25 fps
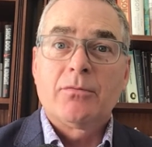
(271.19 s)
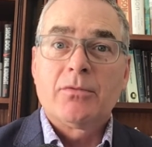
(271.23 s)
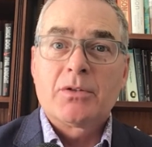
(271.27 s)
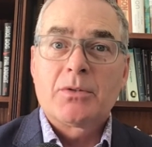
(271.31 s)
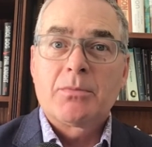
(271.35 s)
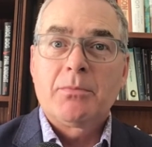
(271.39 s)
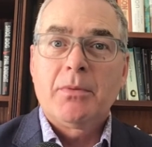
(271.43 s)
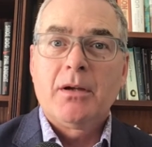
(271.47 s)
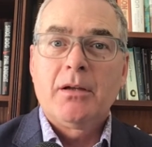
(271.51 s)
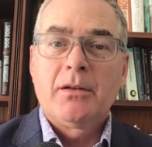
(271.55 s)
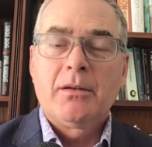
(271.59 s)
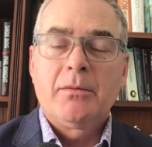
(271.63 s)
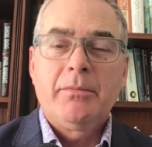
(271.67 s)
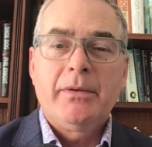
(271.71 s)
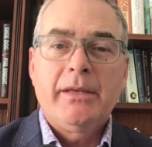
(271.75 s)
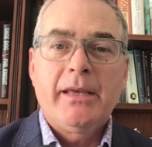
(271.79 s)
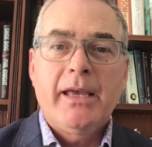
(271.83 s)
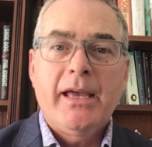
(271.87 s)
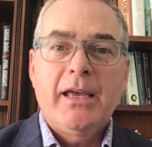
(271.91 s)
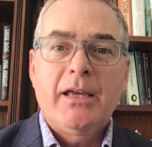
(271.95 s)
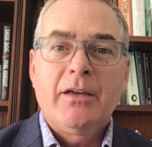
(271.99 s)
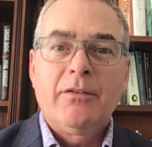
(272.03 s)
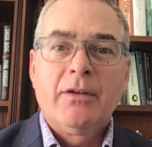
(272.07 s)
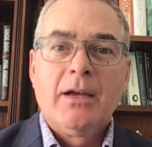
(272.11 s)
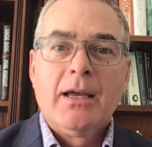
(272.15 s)
respond, and
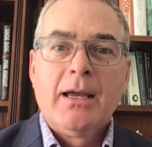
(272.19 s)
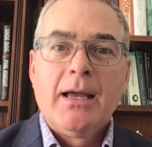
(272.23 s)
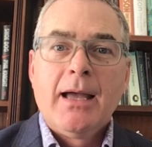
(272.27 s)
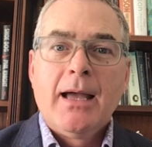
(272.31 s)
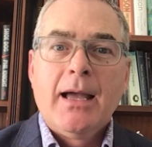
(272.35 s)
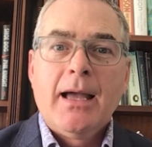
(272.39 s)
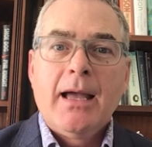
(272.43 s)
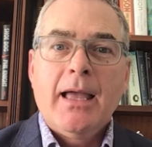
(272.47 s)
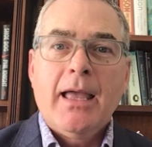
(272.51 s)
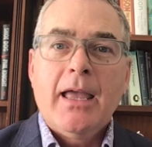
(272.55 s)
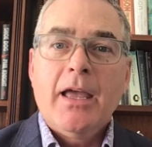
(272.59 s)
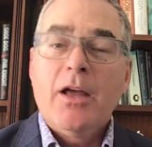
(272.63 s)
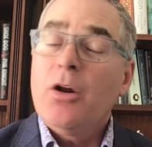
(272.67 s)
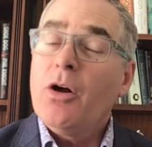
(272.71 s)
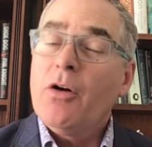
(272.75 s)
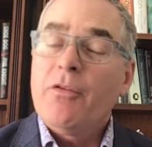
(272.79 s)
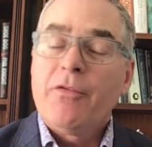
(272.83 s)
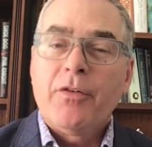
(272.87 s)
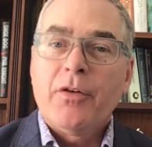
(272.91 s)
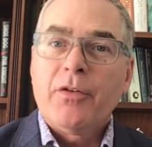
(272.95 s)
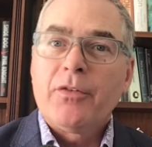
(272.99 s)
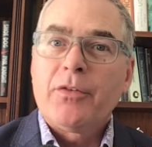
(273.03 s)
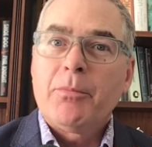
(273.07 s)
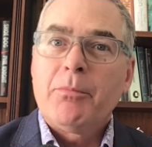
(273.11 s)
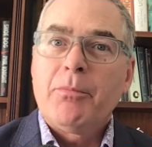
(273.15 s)
behave, it all
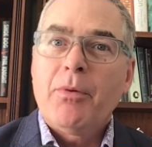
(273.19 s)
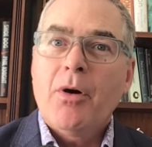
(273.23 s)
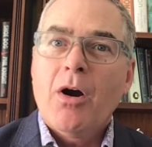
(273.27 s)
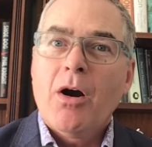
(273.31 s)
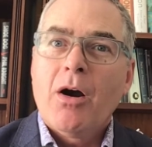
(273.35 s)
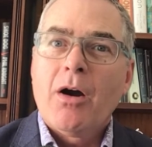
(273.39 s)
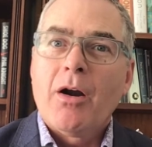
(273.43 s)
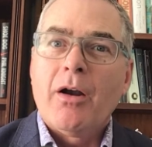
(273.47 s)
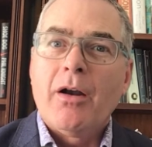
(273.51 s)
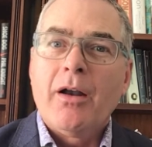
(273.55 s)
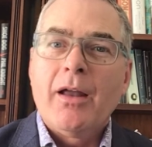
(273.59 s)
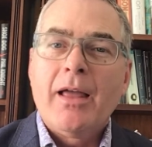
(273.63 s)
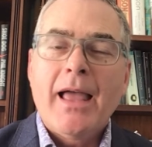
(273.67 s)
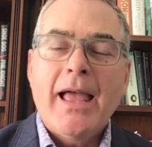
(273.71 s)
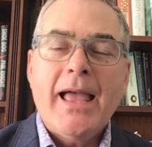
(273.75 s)
falls apart.